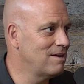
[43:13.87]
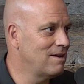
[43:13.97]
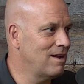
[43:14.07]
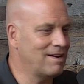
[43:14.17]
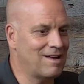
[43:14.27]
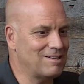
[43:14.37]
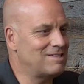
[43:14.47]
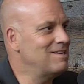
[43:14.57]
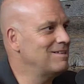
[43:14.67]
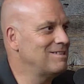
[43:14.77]
And I got to
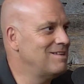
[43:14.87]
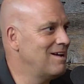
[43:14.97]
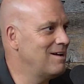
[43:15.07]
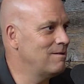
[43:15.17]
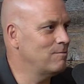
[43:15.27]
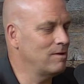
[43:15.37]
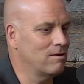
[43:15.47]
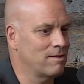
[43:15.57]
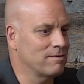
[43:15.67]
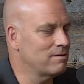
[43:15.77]
see it today, and we
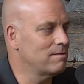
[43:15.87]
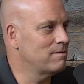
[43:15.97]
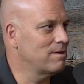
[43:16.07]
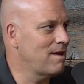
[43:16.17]
call it the